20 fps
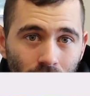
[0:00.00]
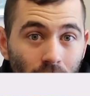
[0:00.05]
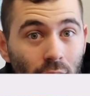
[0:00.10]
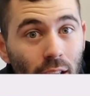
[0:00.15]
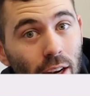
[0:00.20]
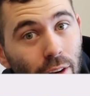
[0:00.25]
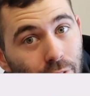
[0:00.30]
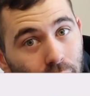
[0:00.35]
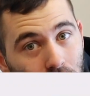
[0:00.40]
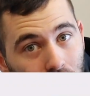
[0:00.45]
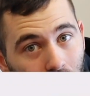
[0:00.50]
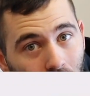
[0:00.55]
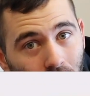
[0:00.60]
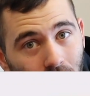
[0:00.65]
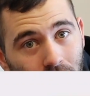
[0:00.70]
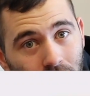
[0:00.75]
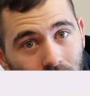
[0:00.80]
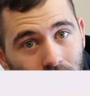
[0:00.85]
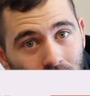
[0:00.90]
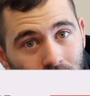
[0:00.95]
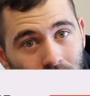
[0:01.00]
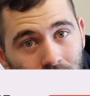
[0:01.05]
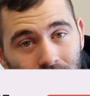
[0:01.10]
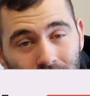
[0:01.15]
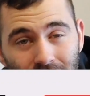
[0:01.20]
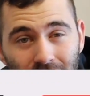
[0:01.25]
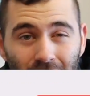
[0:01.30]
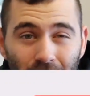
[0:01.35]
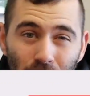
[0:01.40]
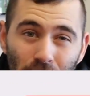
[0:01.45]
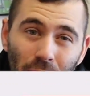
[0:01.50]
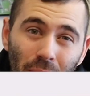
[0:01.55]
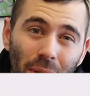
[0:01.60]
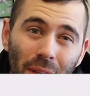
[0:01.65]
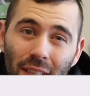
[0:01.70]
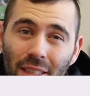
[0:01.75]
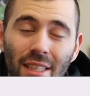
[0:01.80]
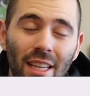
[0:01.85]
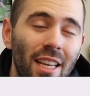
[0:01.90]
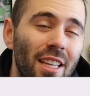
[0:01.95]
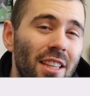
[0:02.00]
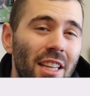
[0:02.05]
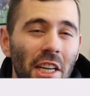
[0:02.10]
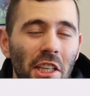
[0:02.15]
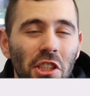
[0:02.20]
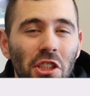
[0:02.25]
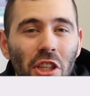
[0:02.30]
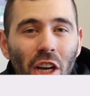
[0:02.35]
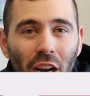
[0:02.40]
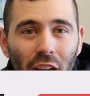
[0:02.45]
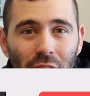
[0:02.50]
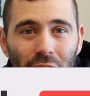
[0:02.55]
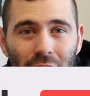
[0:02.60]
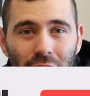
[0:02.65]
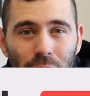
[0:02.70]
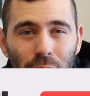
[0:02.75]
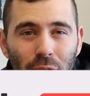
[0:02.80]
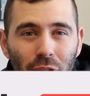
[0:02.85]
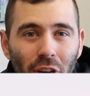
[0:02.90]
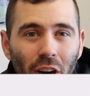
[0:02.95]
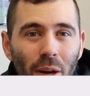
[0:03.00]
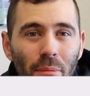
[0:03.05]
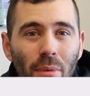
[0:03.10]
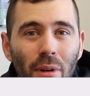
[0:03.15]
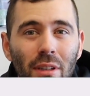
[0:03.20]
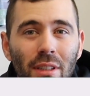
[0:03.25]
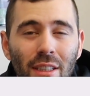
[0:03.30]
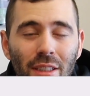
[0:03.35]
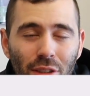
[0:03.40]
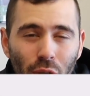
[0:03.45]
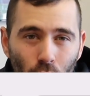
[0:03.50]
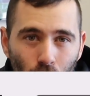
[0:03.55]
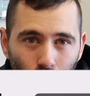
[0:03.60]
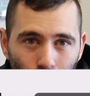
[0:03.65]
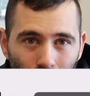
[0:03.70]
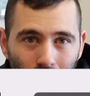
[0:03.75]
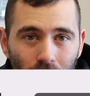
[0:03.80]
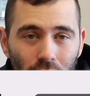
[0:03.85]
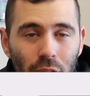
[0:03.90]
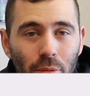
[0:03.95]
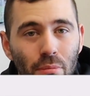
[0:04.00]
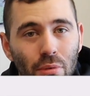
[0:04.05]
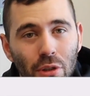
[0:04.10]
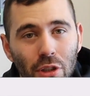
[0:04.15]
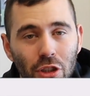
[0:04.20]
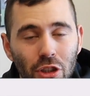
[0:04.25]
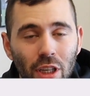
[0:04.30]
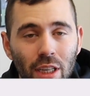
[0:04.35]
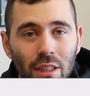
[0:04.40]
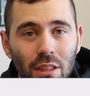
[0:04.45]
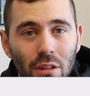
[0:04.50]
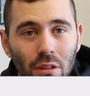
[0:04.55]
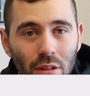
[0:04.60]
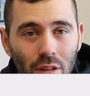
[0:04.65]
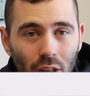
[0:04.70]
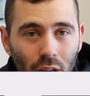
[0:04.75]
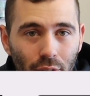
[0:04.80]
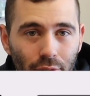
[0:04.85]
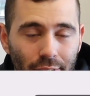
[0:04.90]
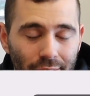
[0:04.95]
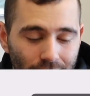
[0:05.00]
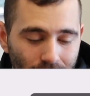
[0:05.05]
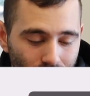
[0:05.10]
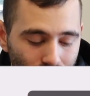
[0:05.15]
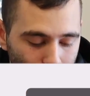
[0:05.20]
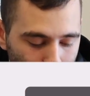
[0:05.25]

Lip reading: And if you're not, then please hit that giant red subscribe button, as I'll greatly appreciate the love and